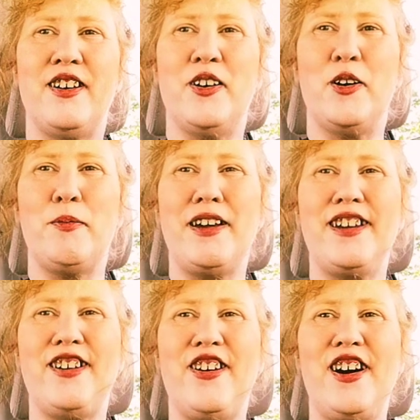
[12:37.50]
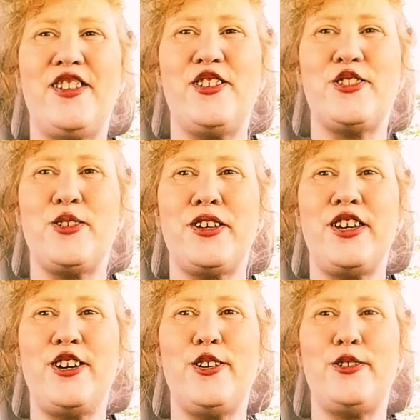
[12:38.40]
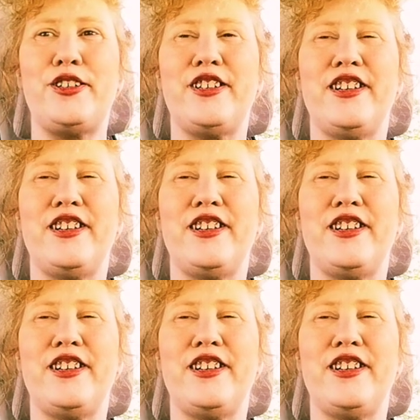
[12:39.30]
Oh my god, they're so cute.